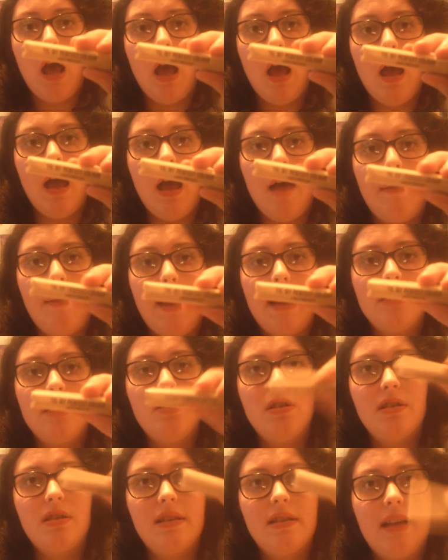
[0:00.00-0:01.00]
I
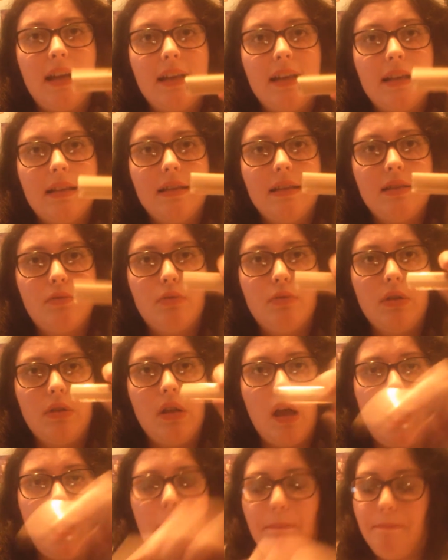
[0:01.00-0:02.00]
just like this one
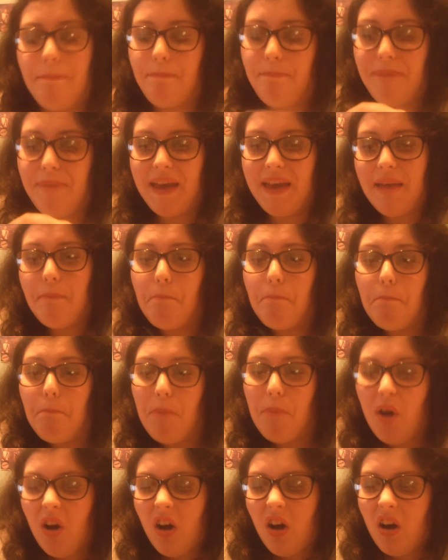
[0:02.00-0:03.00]
a bit
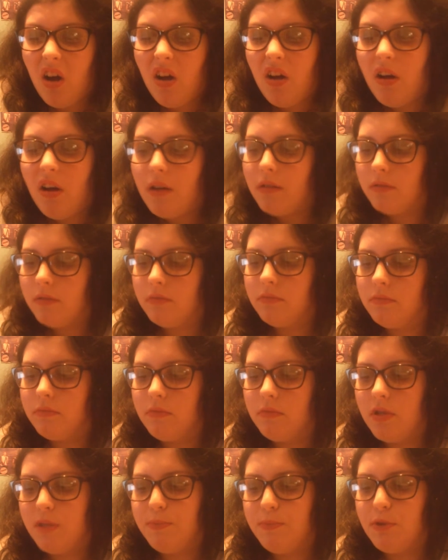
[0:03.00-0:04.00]
more
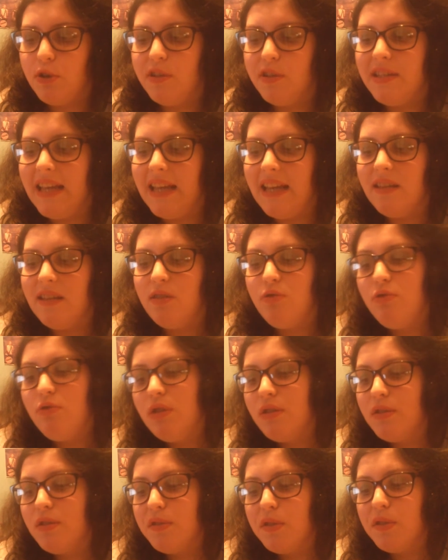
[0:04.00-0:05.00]
just because it's
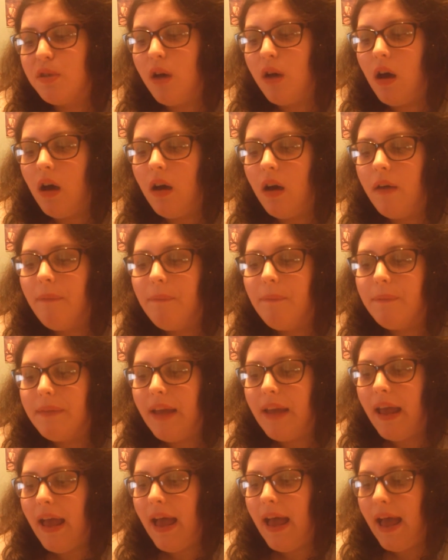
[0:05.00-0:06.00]
drugstore
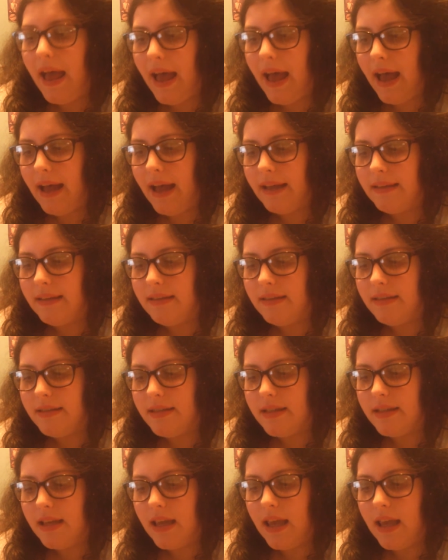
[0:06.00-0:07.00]
and
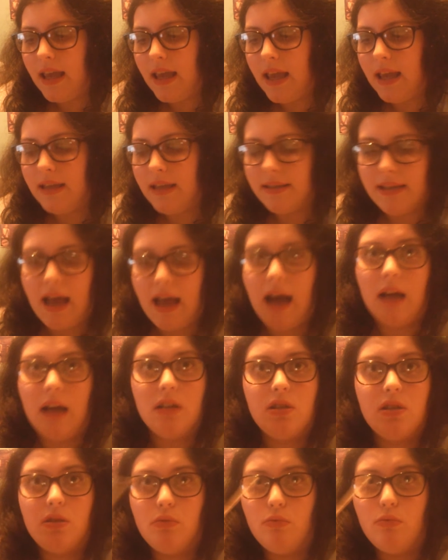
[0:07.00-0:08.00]
it's
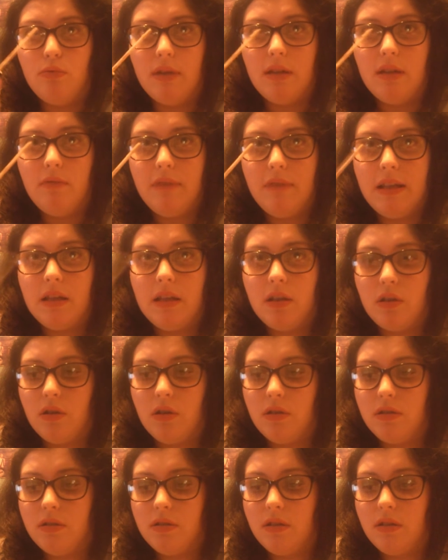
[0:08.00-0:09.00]
actually really
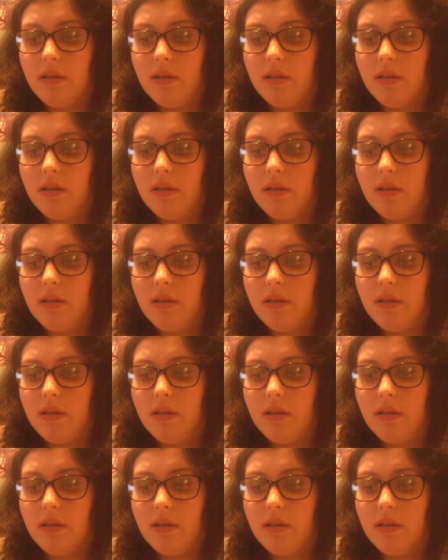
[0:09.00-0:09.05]
good.